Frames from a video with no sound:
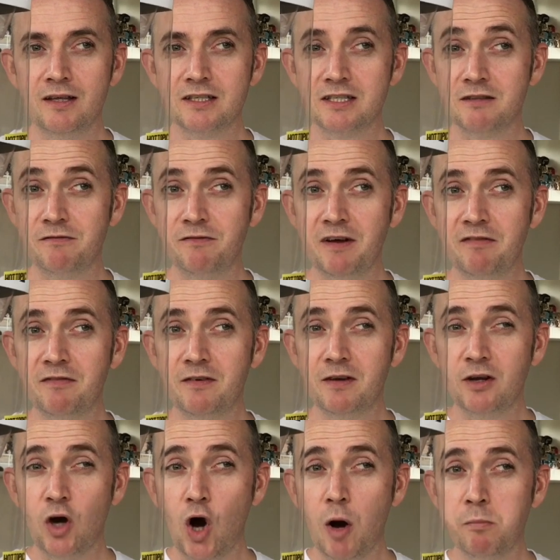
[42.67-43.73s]
this is the fifth
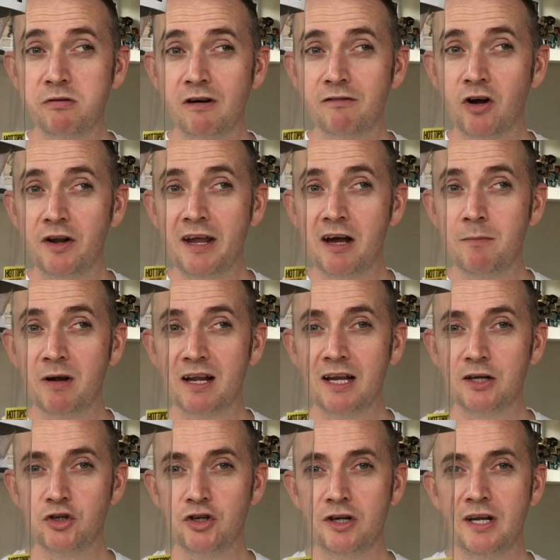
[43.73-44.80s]
hopper I've got now in my
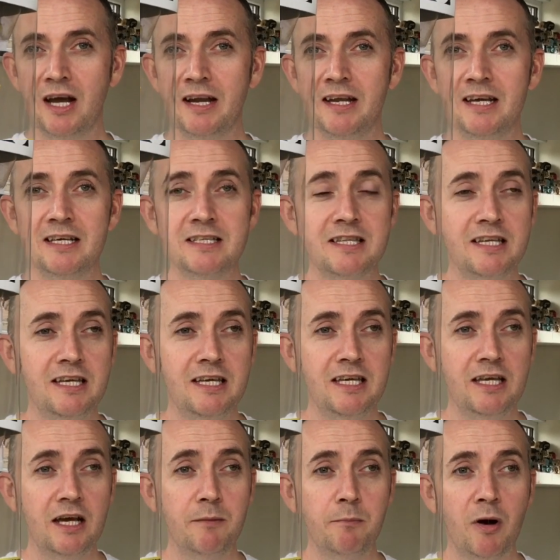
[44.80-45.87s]
collection, and it is
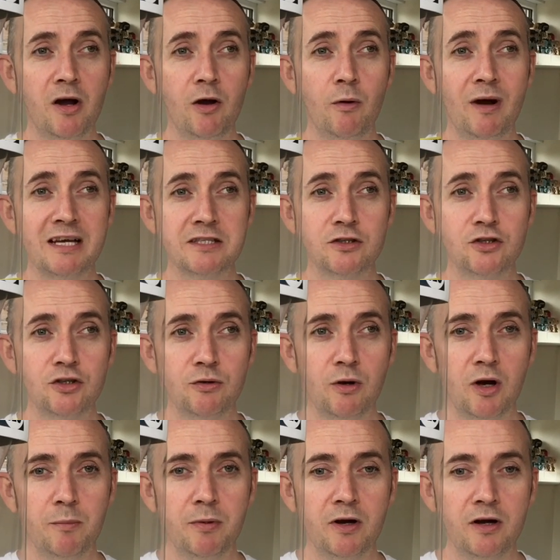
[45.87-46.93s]
the Biohazard suit
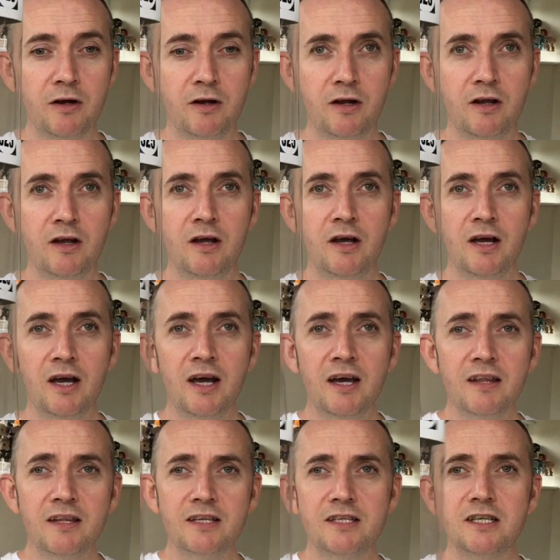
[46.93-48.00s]
hopper.
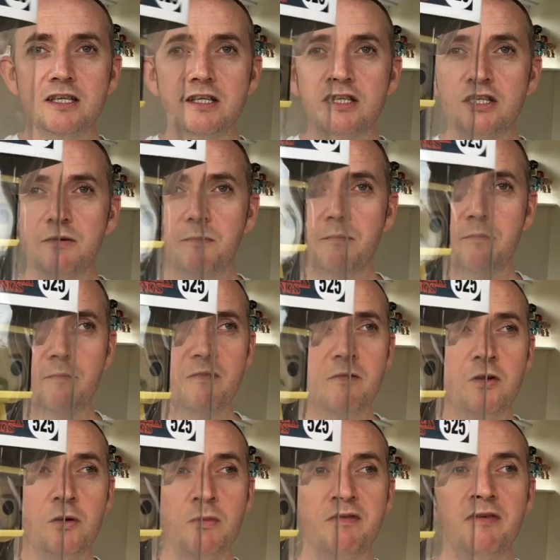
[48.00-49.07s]
This is
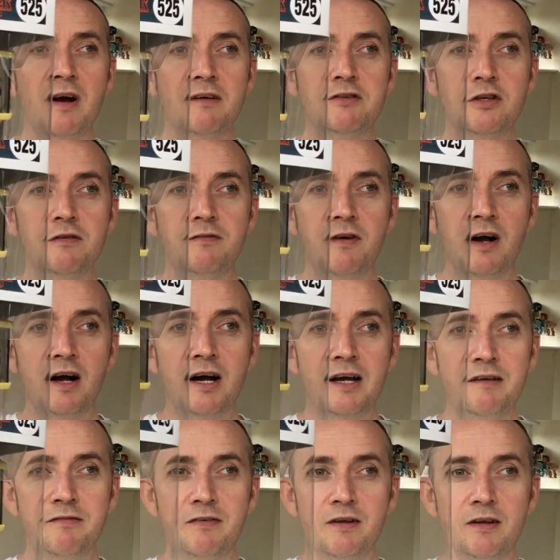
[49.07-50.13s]
number
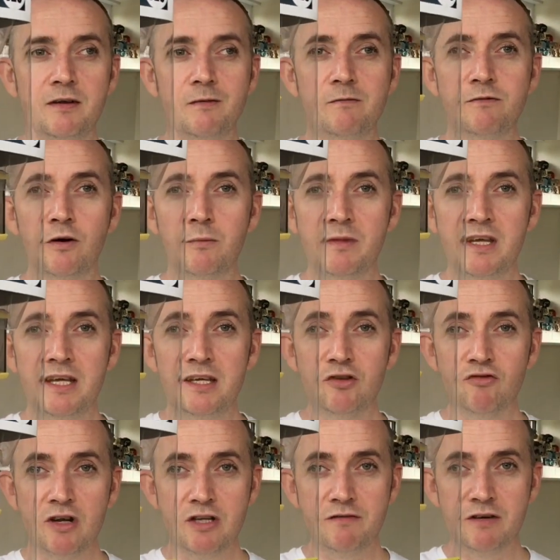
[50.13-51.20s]
525 from the
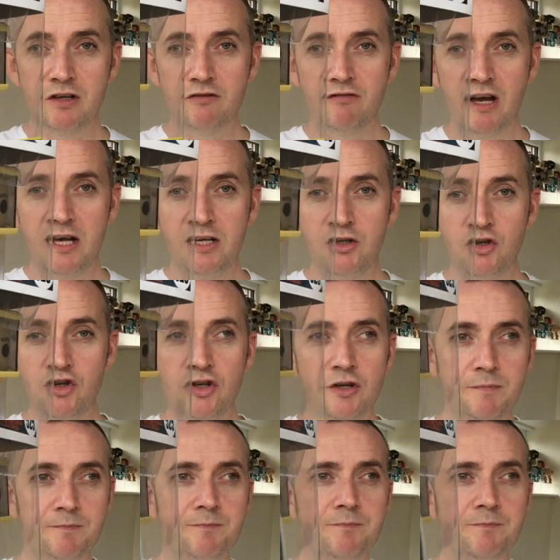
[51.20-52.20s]
Strange Things range.